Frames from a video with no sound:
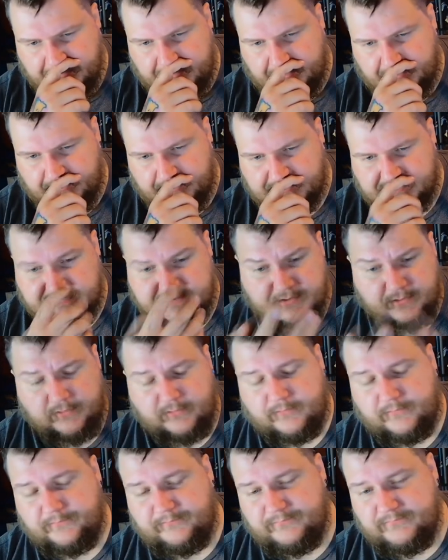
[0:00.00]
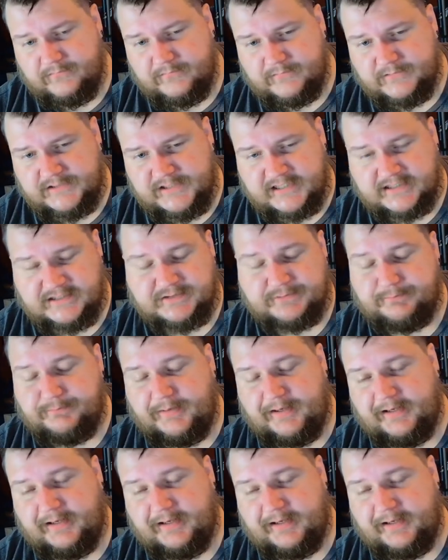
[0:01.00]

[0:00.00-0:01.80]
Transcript: Uh, so just